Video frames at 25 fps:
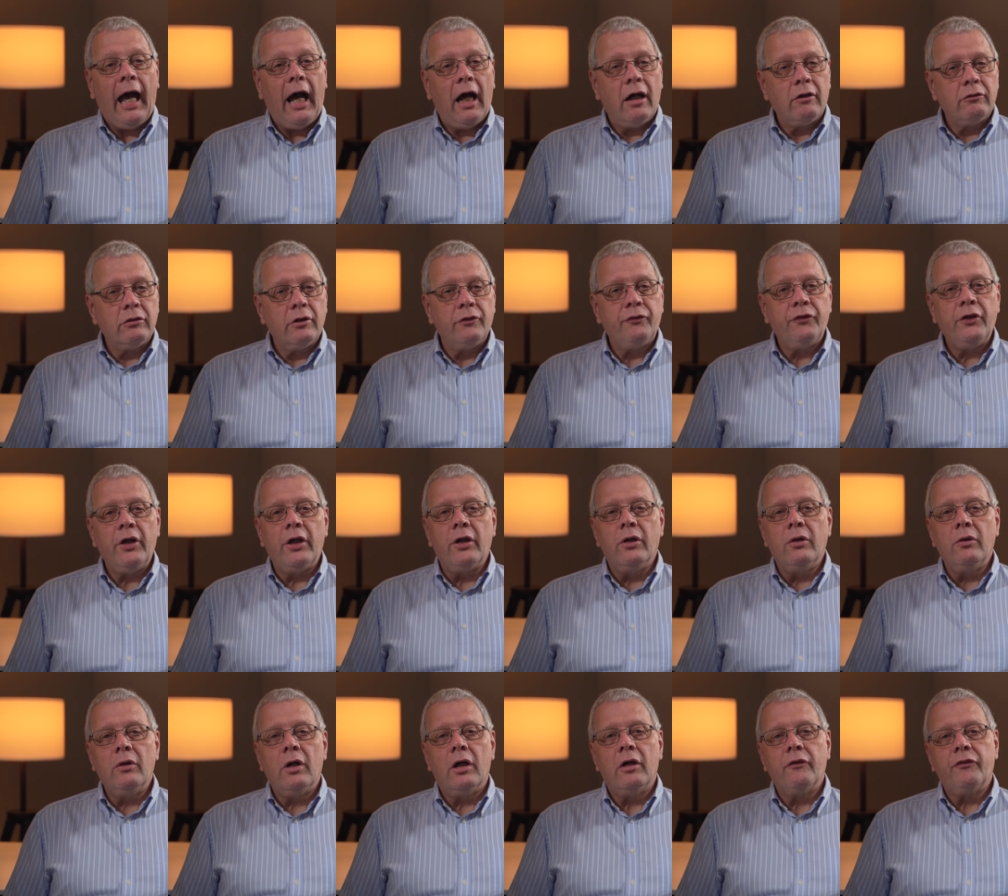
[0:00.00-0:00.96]
A
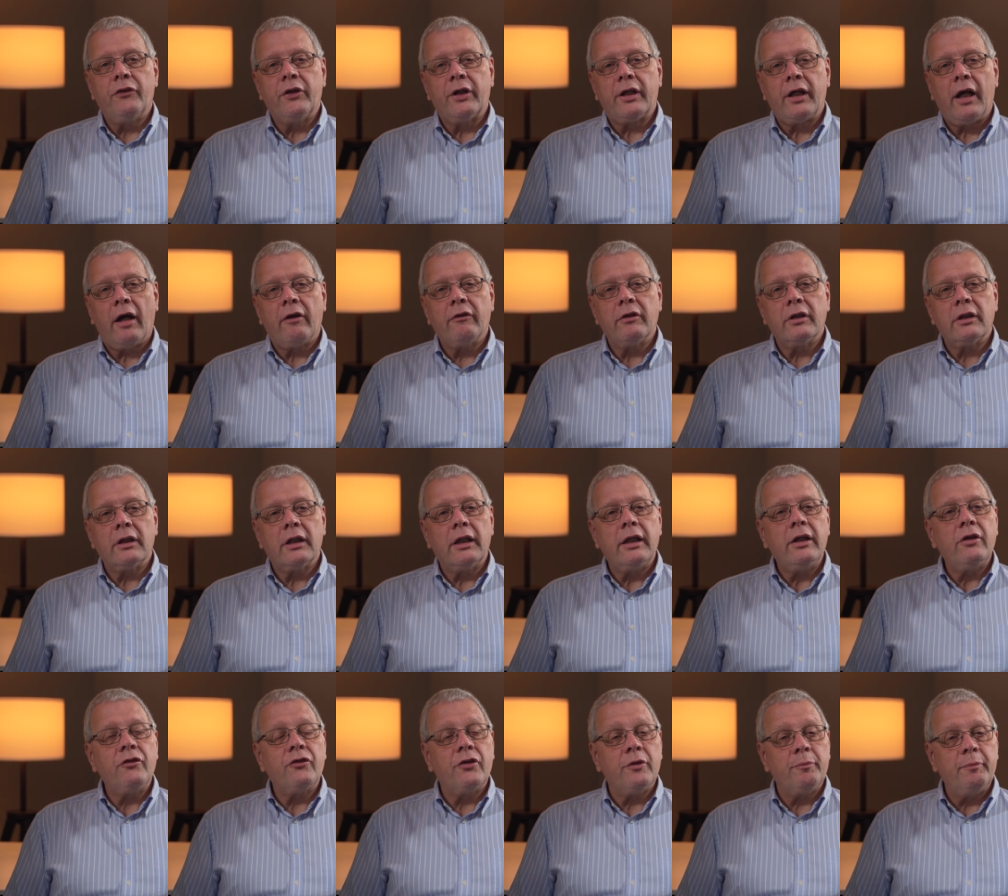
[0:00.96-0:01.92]
review of the
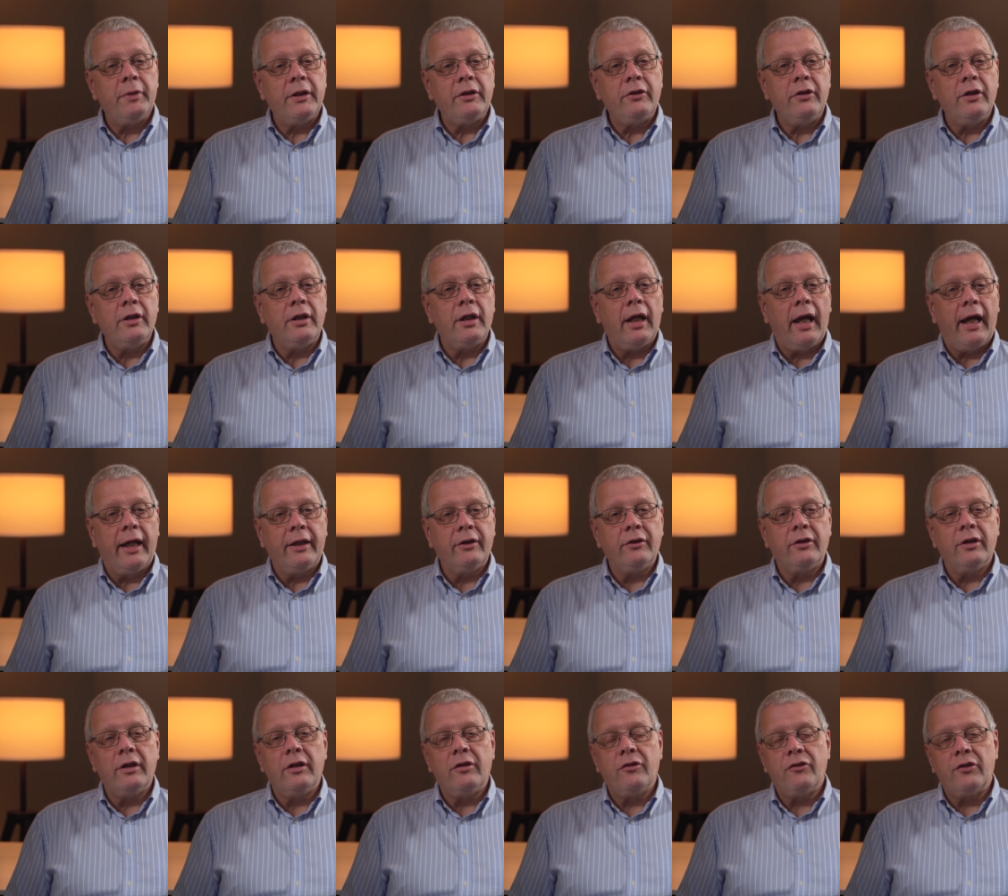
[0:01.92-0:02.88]
currently submitted
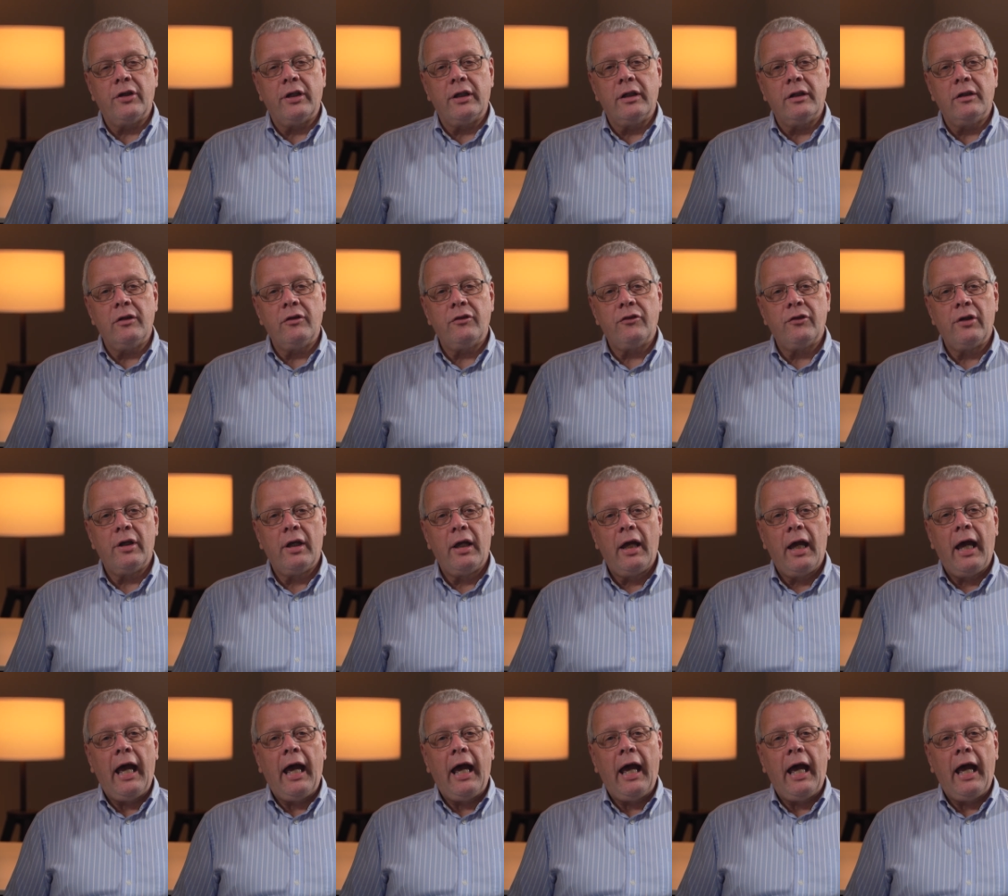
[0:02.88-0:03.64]
NDCs